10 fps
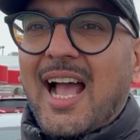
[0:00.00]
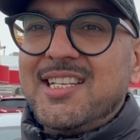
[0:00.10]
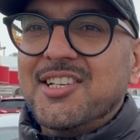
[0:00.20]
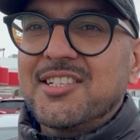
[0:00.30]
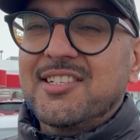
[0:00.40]

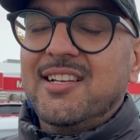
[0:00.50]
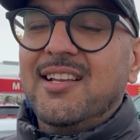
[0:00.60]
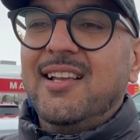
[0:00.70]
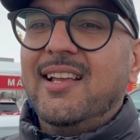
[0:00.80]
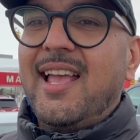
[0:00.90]
just
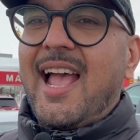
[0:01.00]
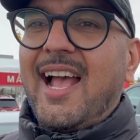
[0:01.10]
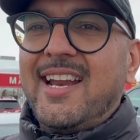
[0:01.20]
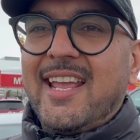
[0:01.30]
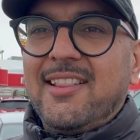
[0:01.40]
had
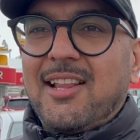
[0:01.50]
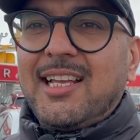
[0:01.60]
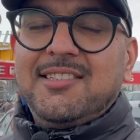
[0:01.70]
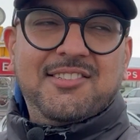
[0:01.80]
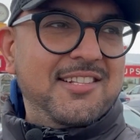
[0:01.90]
a
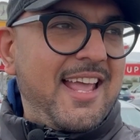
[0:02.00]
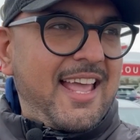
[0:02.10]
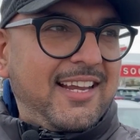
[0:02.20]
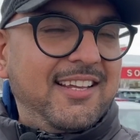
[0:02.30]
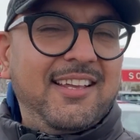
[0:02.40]
light
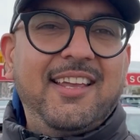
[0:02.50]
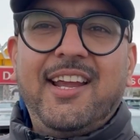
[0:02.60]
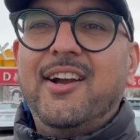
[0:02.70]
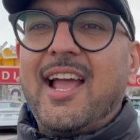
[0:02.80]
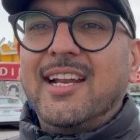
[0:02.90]
snack here
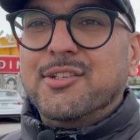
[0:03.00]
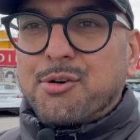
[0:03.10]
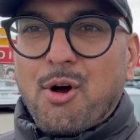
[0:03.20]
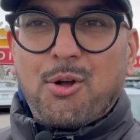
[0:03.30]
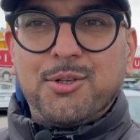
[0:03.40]
at
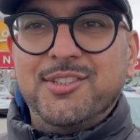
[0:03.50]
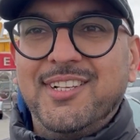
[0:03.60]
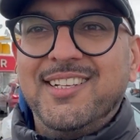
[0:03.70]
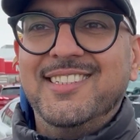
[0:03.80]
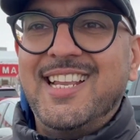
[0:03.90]
KROLL'S
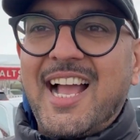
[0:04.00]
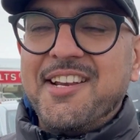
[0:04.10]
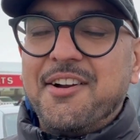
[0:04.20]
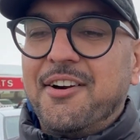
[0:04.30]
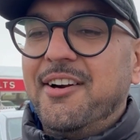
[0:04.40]

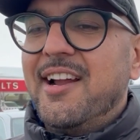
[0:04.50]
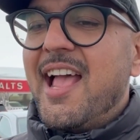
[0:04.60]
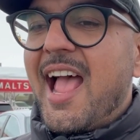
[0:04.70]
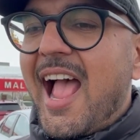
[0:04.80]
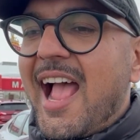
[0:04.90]
Diner,
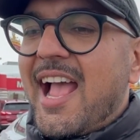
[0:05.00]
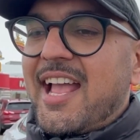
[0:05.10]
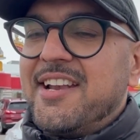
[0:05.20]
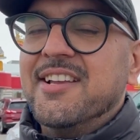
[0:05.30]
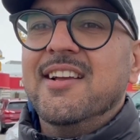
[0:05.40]

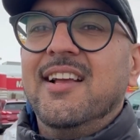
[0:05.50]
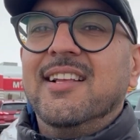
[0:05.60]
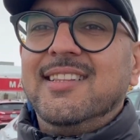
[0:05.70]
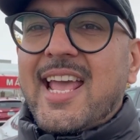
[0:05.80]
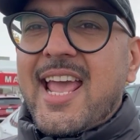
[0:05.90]
and
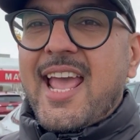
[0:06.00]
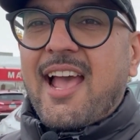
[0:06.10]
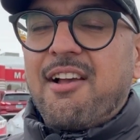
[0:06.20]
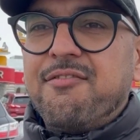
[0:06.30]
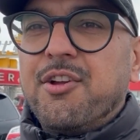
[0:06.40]
they
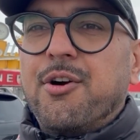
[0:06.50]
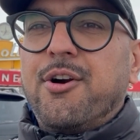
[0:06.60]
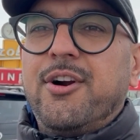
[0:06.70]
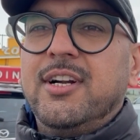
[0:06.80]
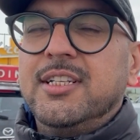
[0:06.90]
have
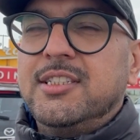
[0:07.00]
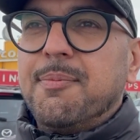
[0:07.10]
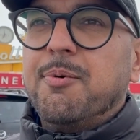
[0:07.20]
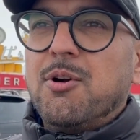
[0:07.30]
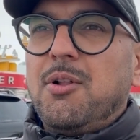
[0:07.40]
your
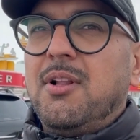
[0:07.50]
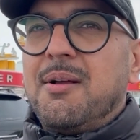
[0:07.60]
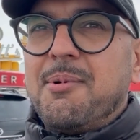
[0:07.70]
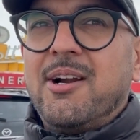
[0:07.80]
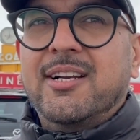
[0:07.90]
typical
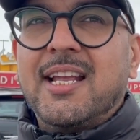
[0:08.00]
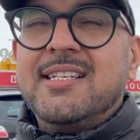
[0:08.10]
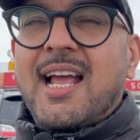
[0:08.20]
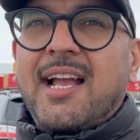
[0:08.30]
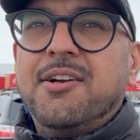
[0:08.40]
American
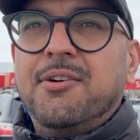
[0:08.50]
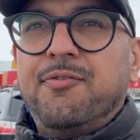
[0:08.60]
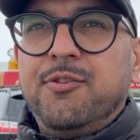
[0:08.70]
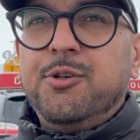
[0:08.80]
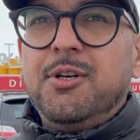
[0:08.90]
diner
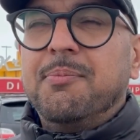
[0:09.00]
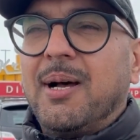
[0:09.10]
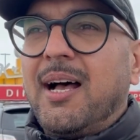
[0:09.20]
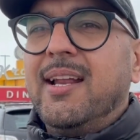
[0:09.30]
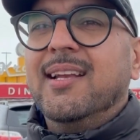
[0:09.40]
food,
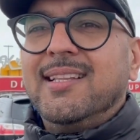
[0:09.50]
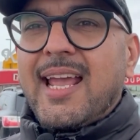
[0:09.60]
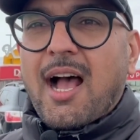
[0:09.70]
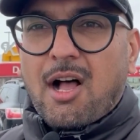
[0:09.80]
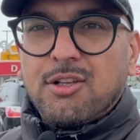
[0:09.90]
but they
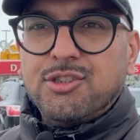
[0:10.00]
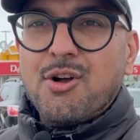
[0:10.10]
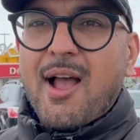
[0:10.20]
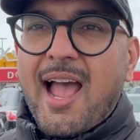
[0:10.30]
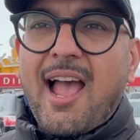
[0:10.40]
also
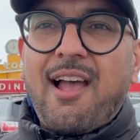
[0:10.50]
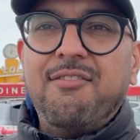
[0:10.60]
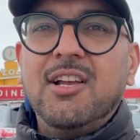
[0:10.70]
have